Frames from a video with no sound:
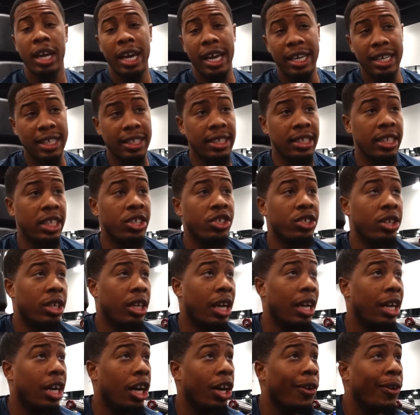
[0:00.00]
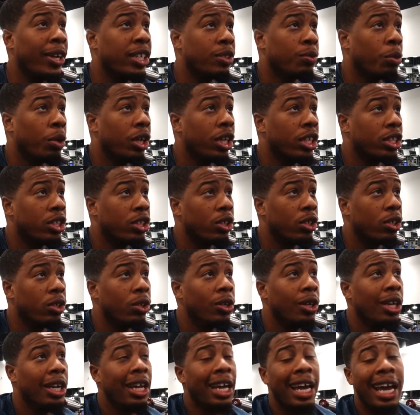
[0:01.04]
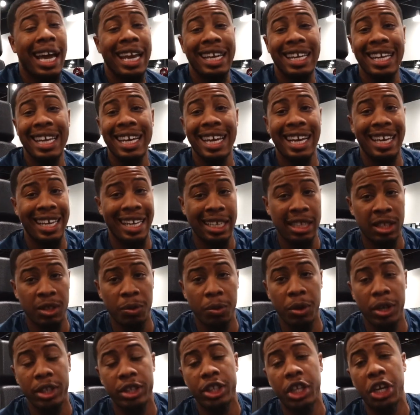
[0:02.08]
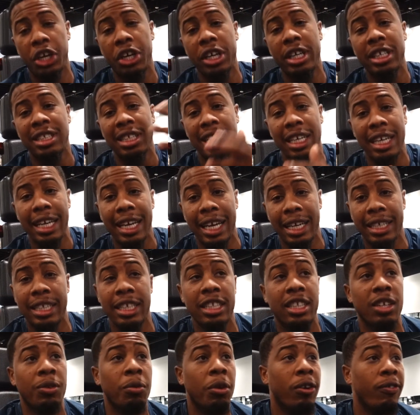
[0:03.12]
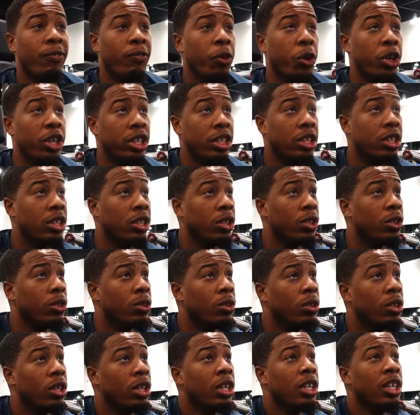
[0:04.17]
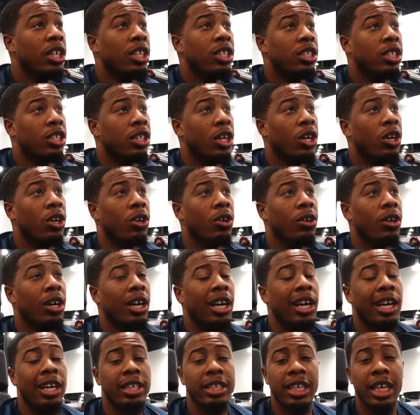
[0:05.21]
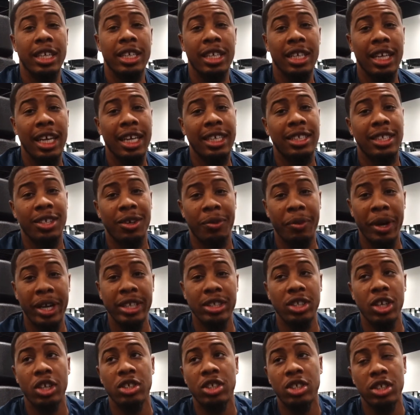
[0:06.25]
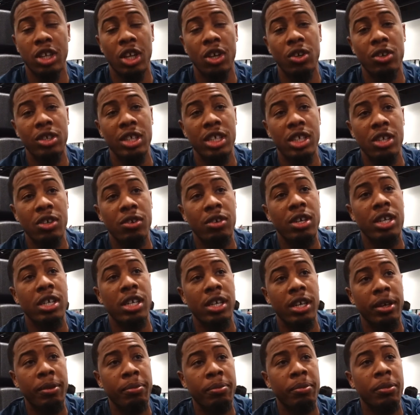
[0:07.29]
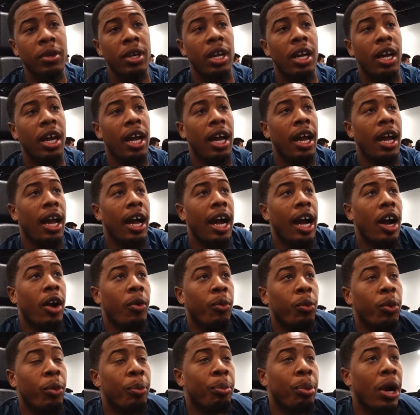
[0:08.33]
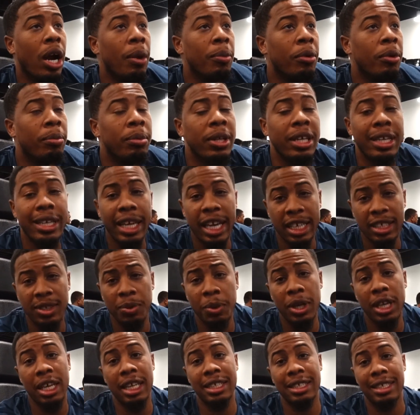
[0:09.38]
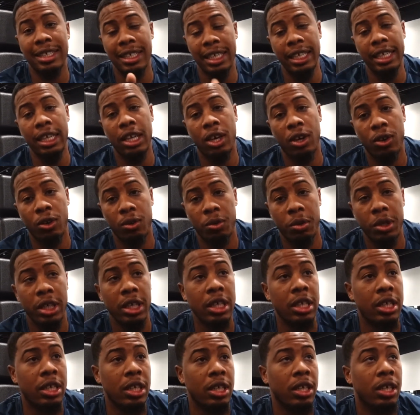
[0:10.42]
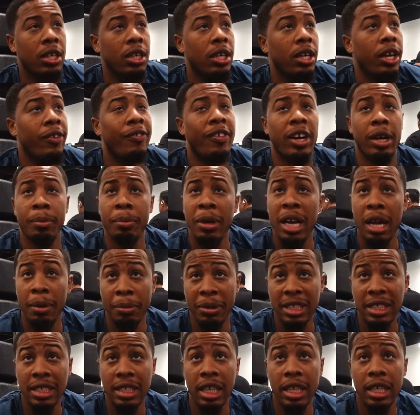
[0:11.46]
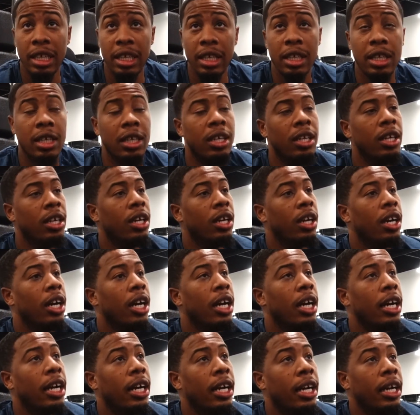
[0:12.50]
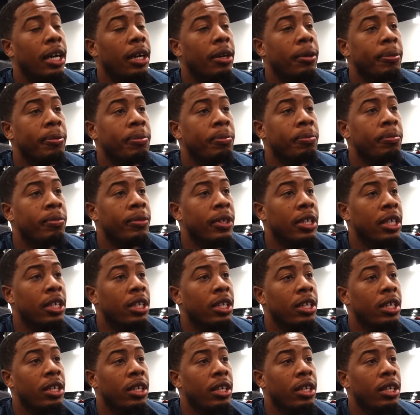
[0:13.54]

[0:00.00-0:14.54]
and eccentric like I always wanted to. And then I hit the 130s, and then I did the 140s too. So nonetheless, the weights are slowly going up. I will probably, next week is deload week, if I'm not mistaken. And